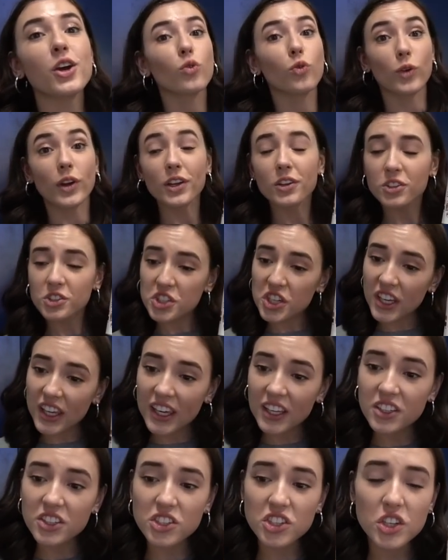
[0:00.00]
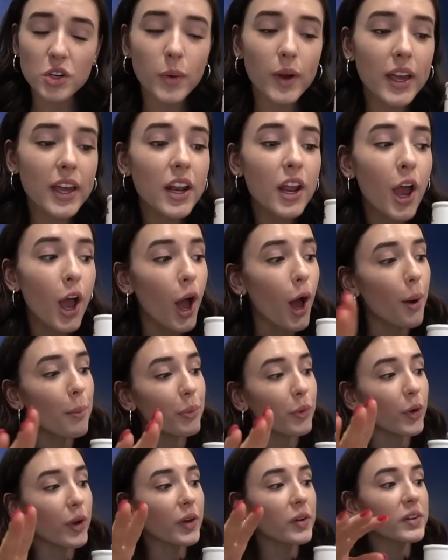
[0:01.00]
real chicken to it, a
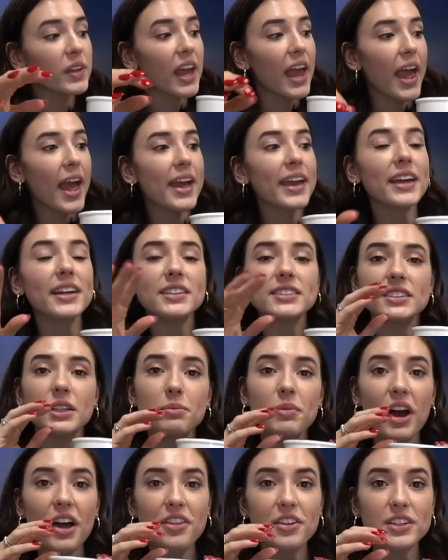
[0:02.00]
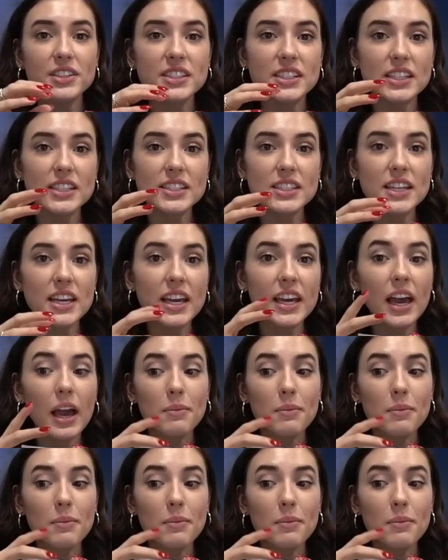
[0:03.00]
boiled egg and some other seasoning.